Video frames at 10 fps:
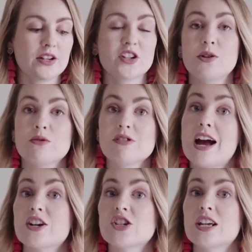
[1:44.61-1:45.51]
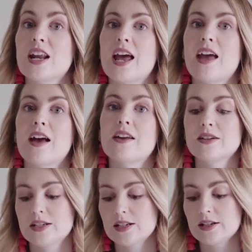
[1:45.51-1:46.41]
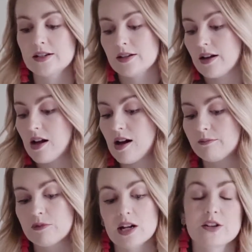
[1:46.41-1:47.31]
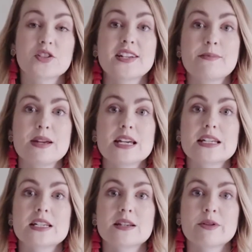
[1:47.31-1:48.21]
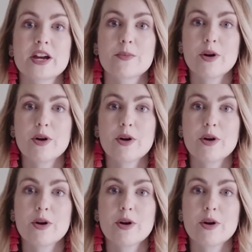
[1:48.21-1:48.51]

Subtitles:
genuine reaction and get a little sneak peek into some of their